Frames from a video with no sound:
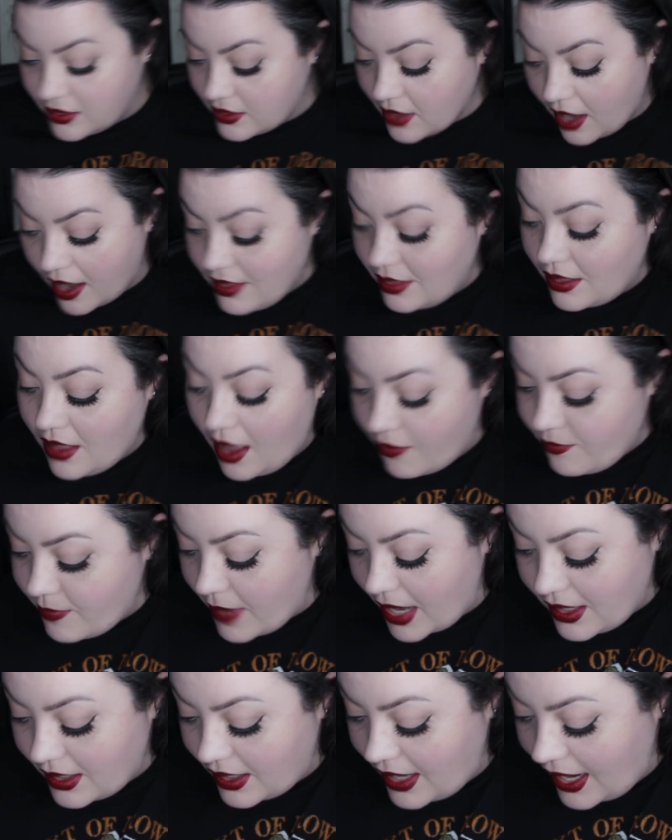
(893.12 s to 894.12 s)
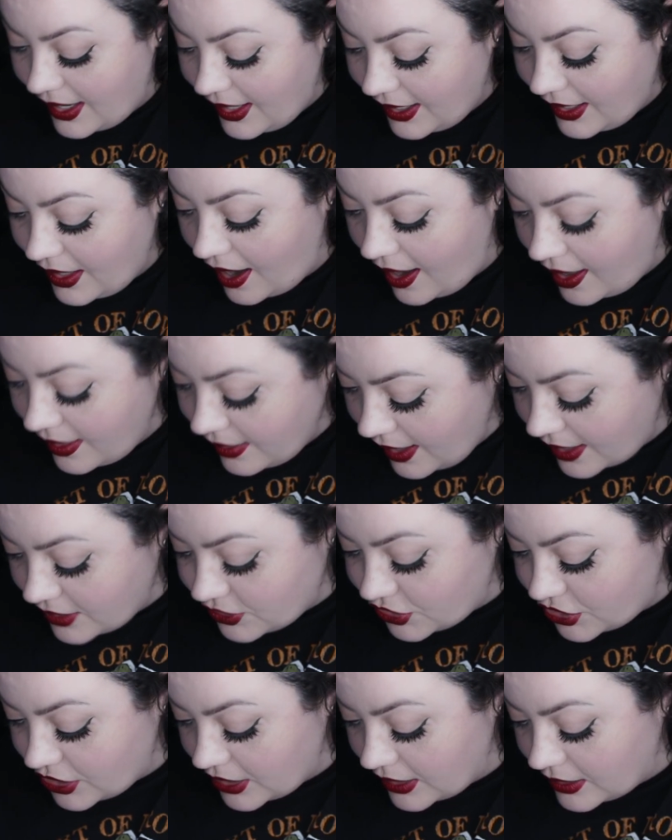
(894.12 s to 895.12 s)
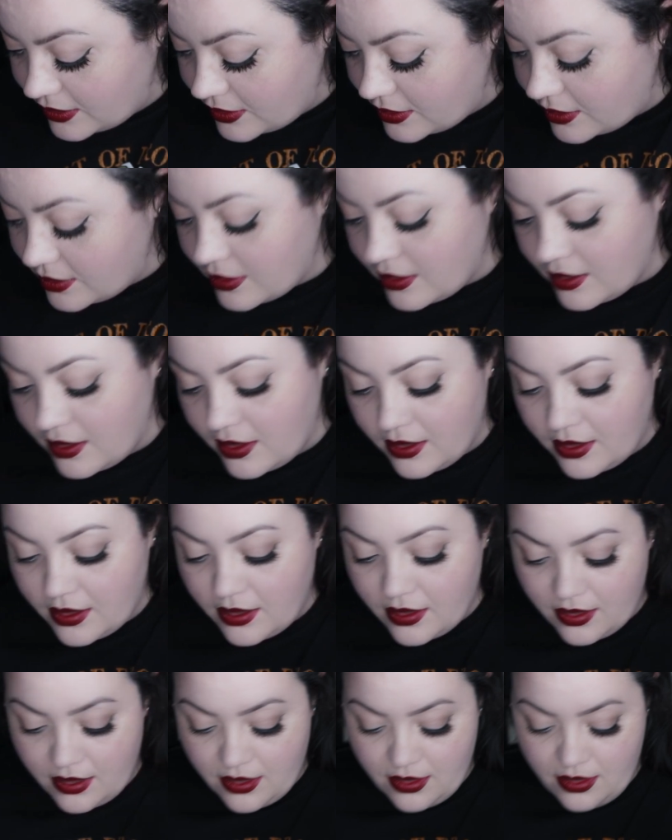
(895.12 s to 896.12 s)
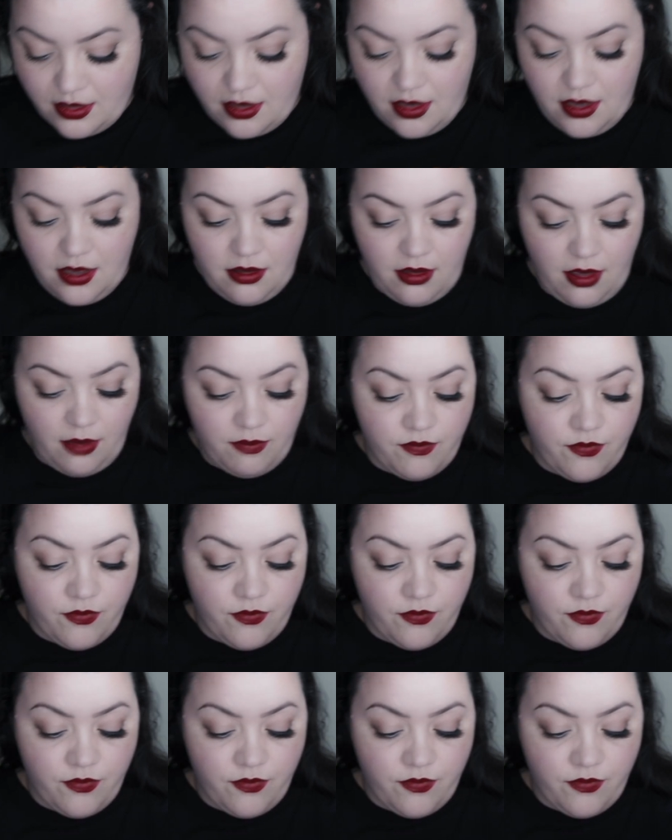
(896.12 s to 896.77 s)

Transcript: I love magnetic eyelashes. Okay.